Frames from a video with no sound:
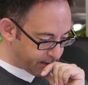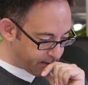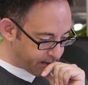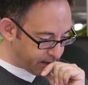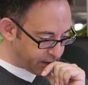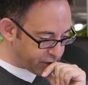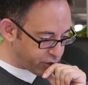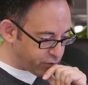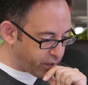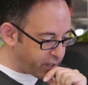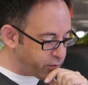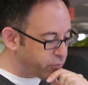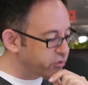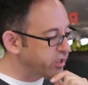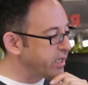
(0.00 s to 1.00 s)
uh, should I
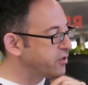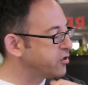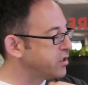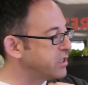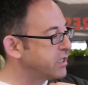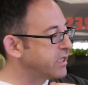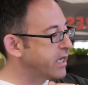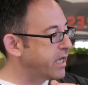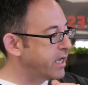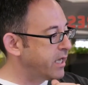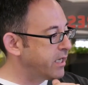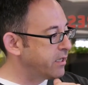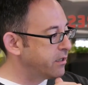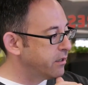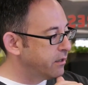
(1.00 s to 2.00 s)
use an S D
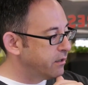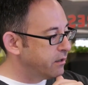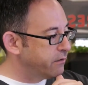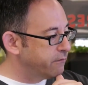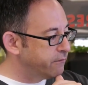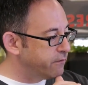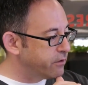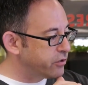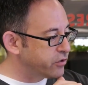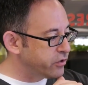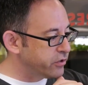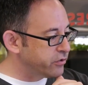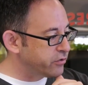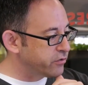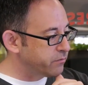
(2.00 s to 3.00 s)
K
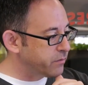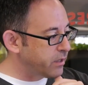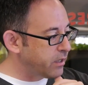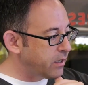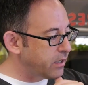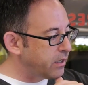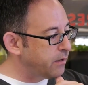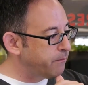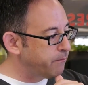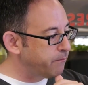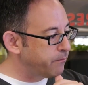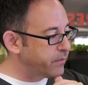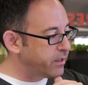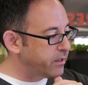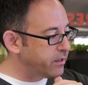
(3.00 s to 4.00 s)
versus
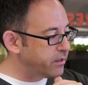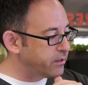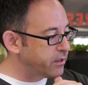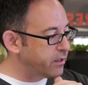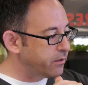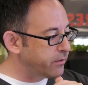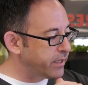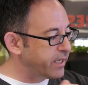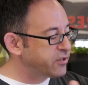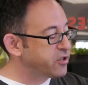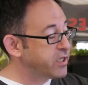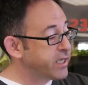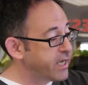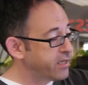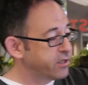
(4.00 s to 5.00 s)
um, you know, an S
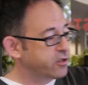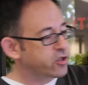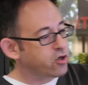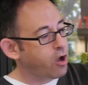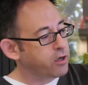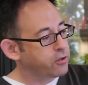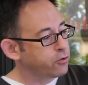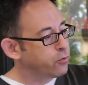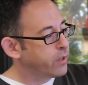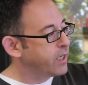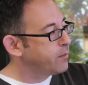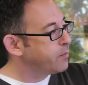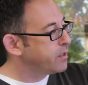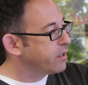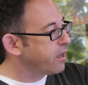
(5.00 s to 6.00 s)
D K that's talking to an
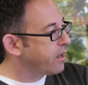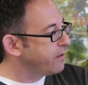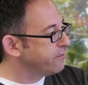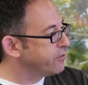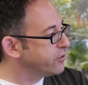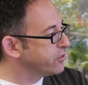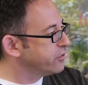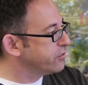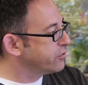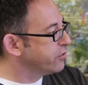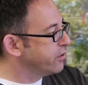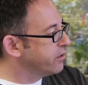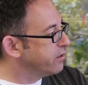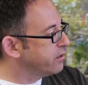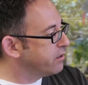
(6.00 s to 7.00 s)
A P I versus,
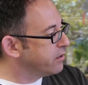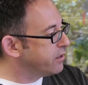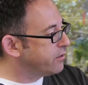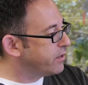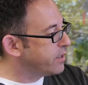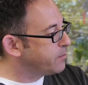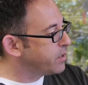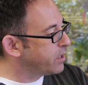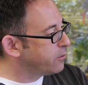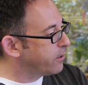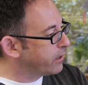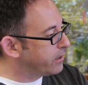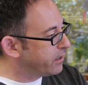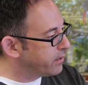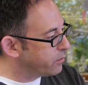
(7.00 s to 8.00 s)
you know, A P I directly.